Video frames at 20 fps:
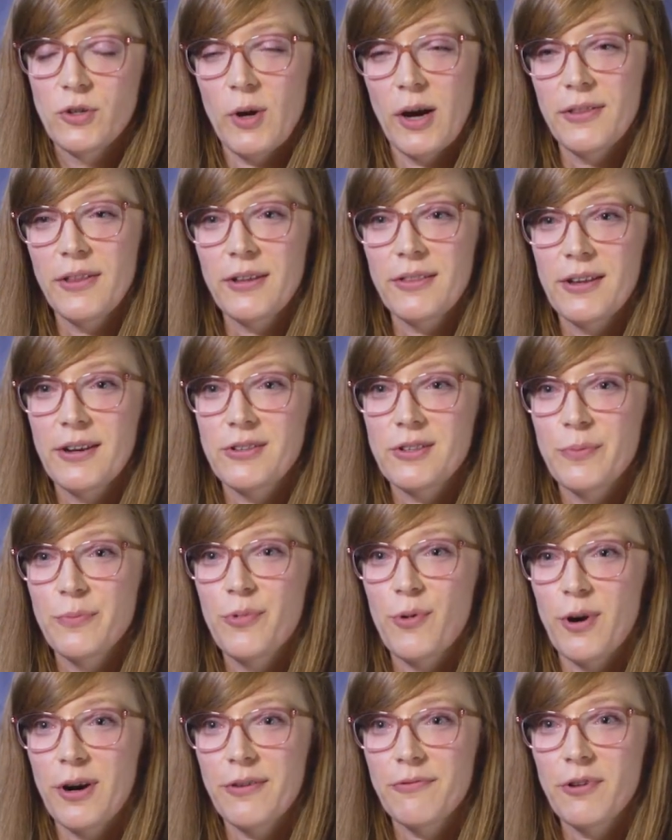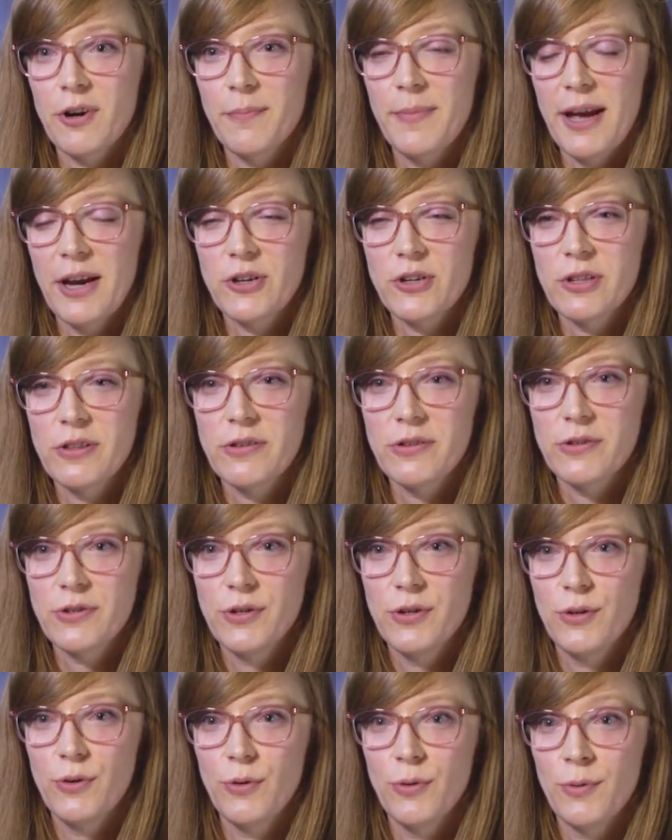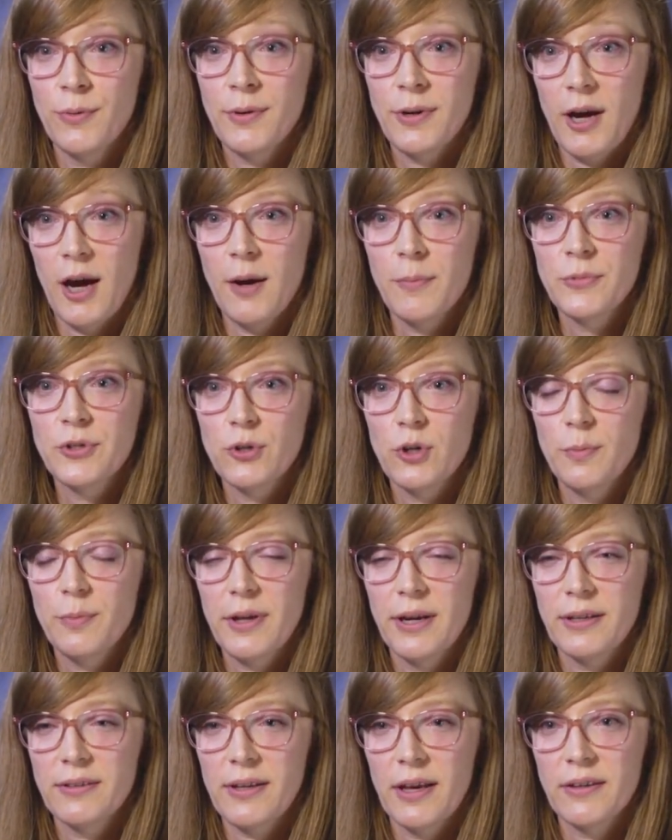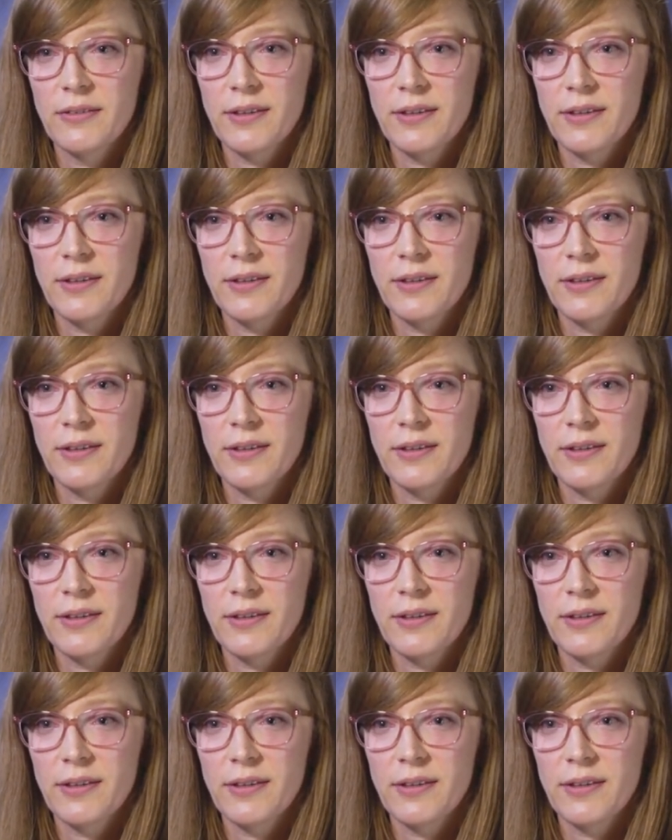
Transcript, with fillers: So I think that it's important for patients to come to a place like